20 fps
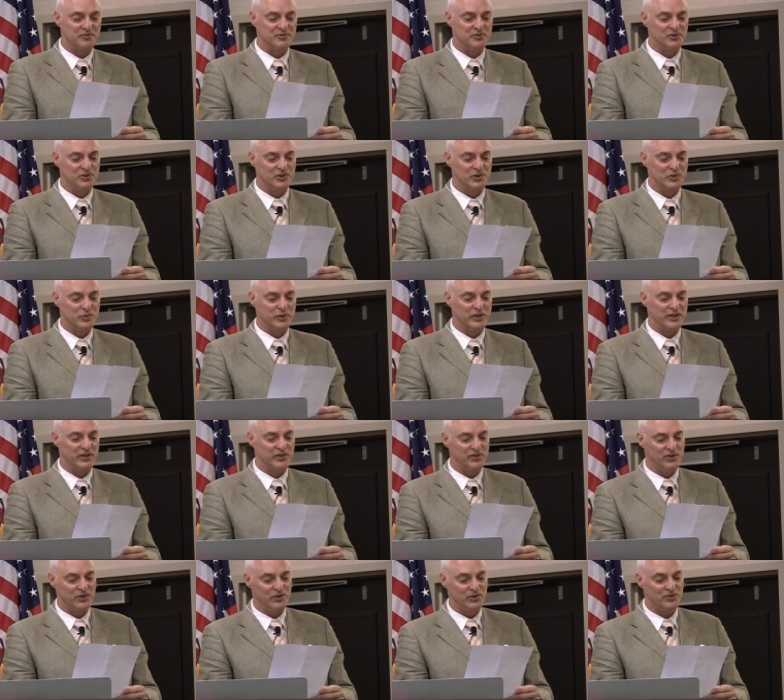food would
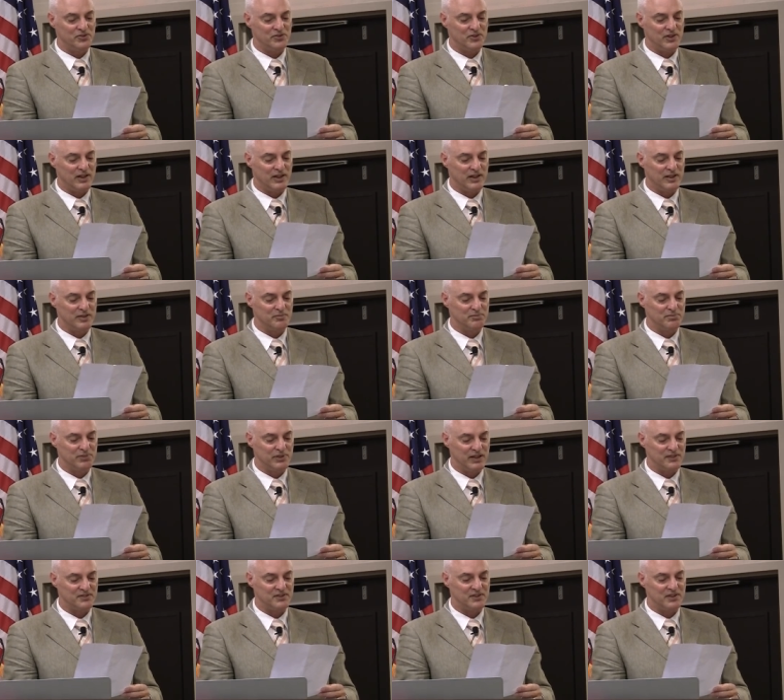induce
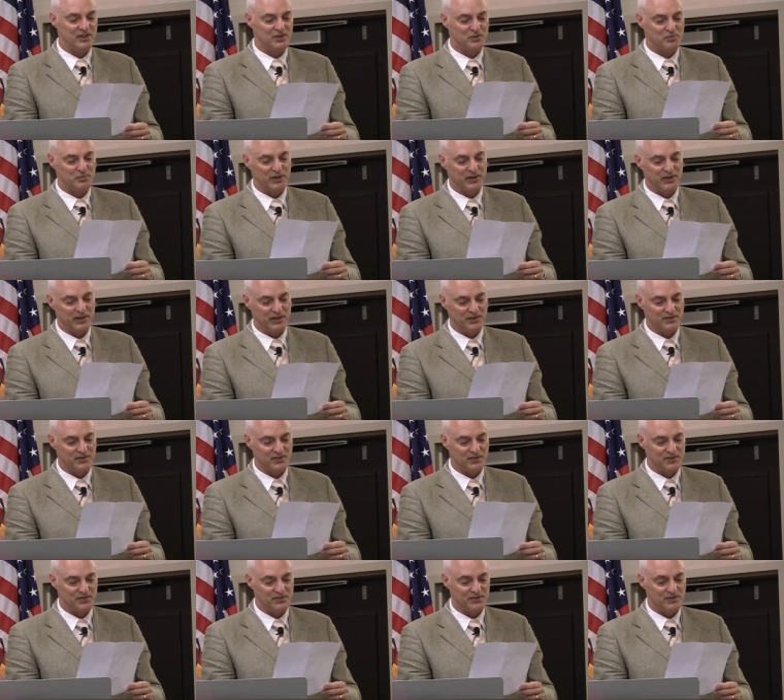unpleasant
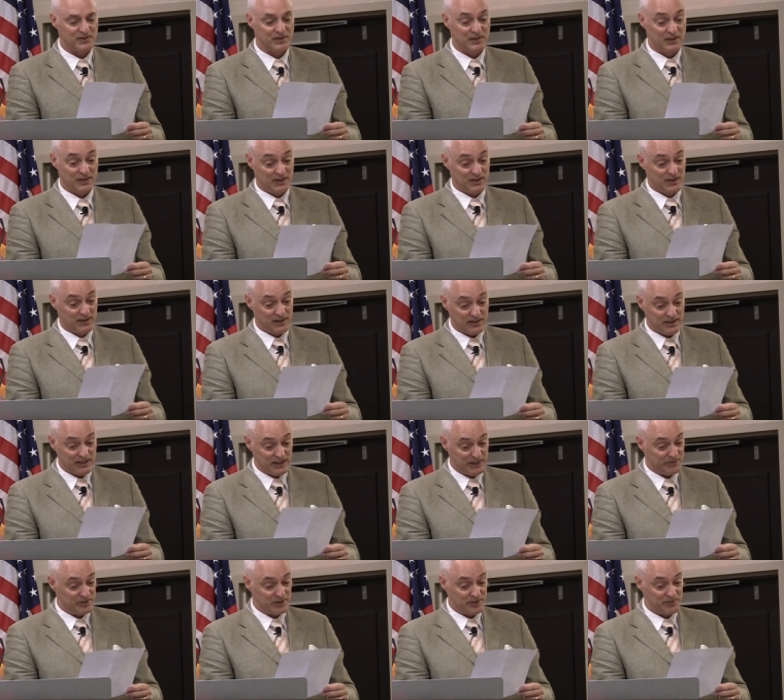experiences,
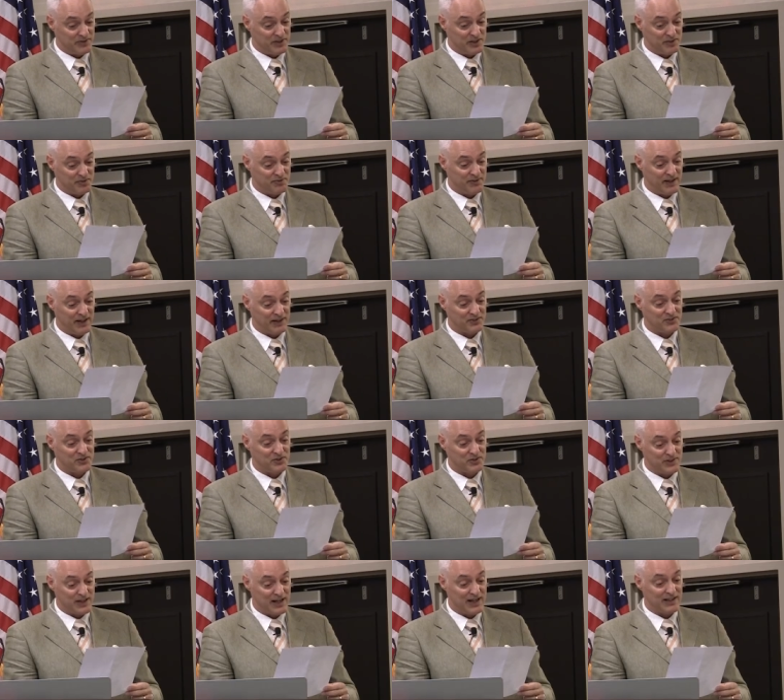even if the effects
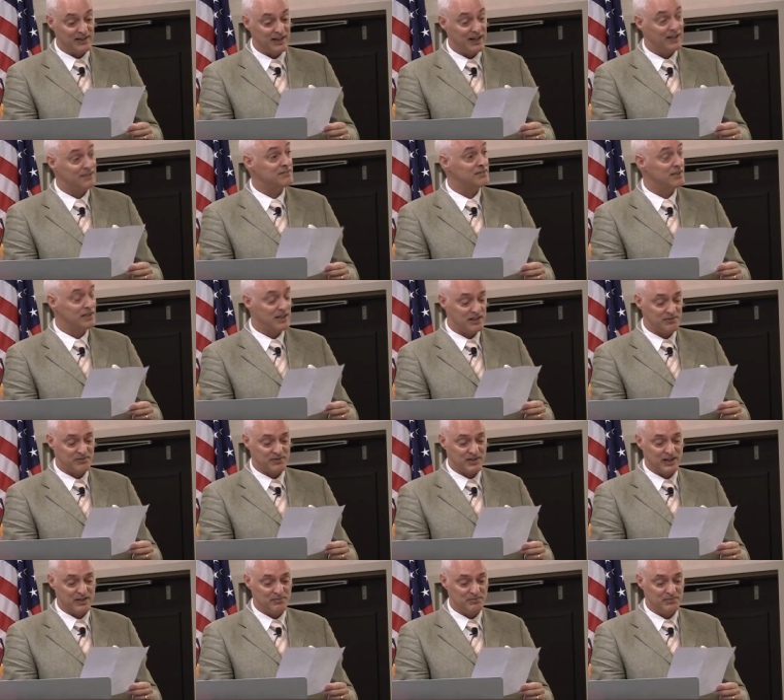do not last a
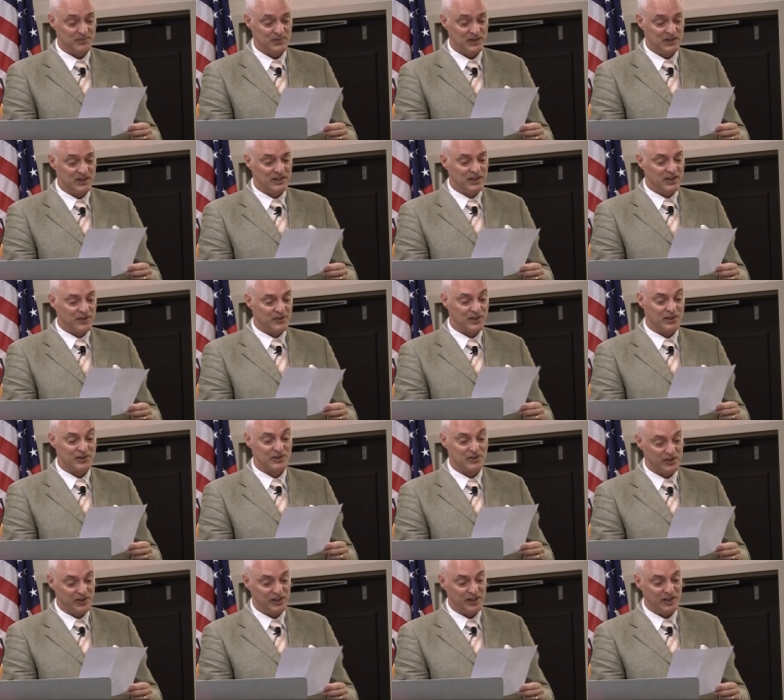lifetime. The
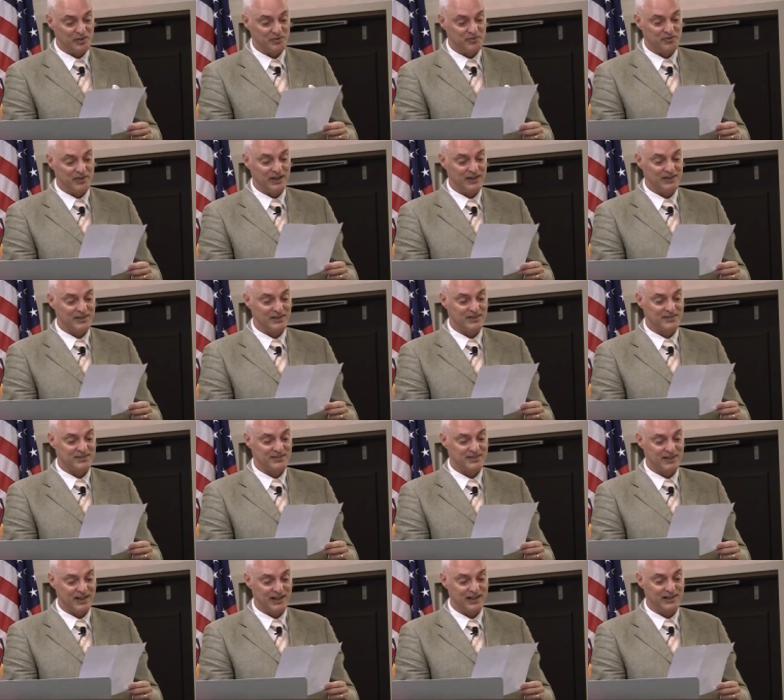learning effect
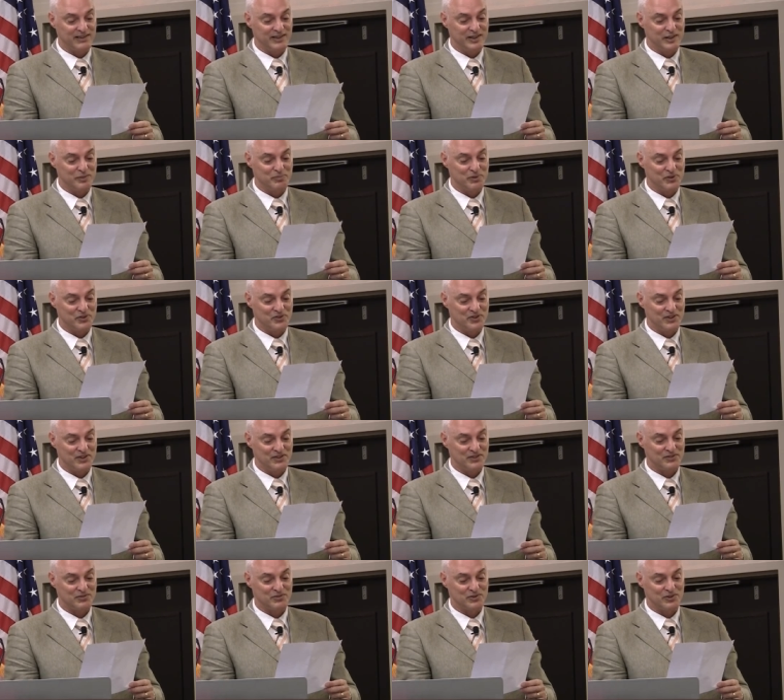is likely to
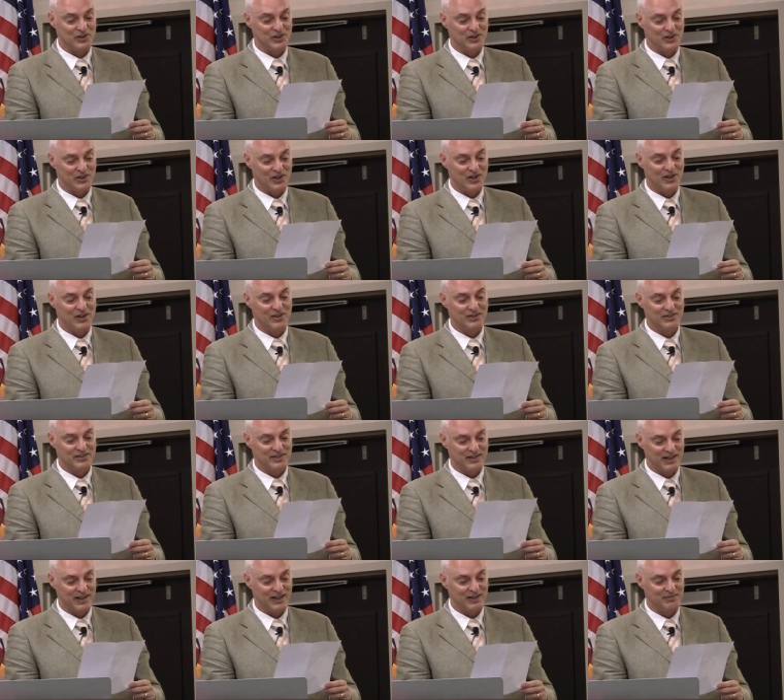persist for a long
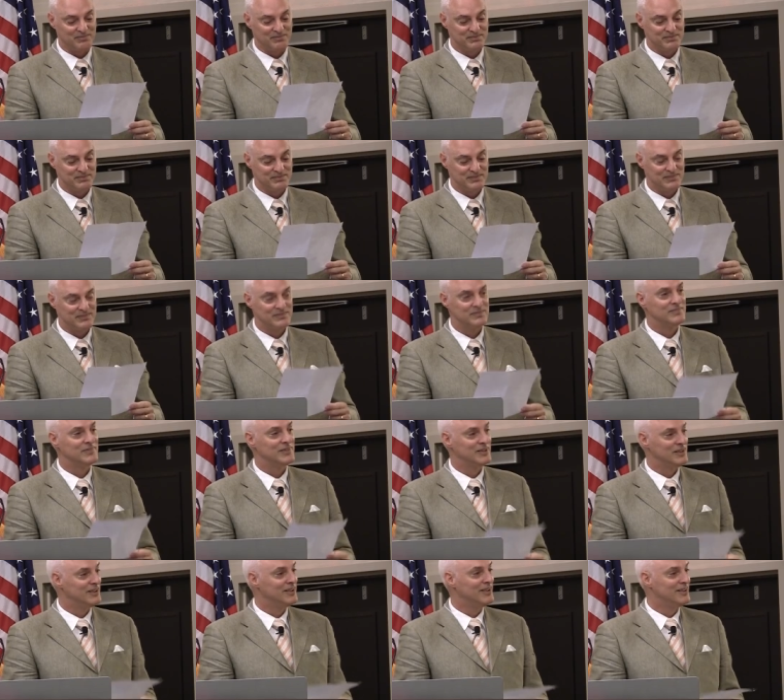time.
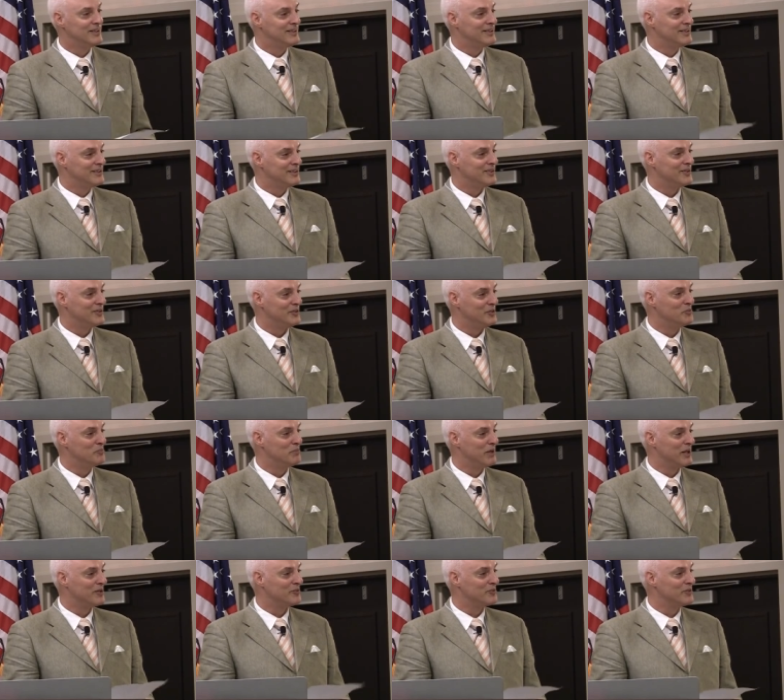you
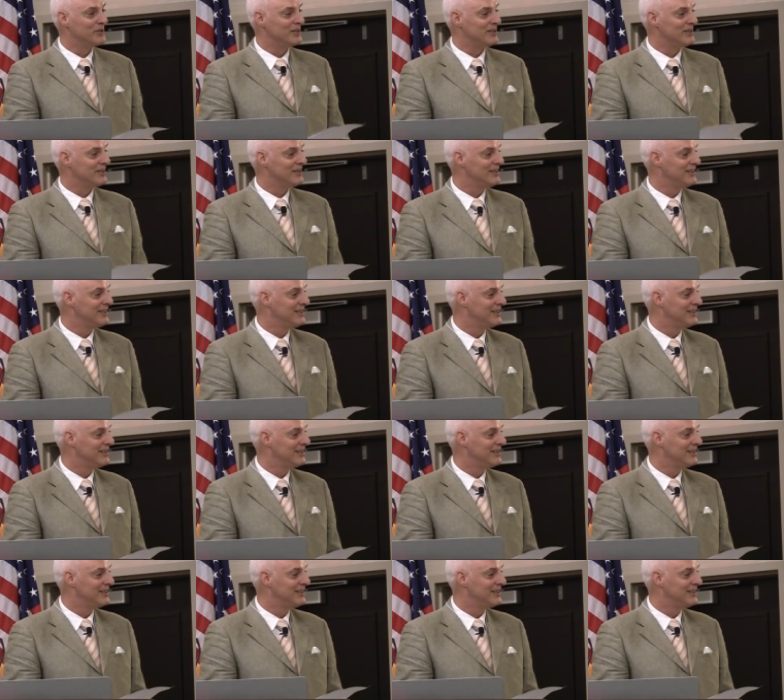bet it will.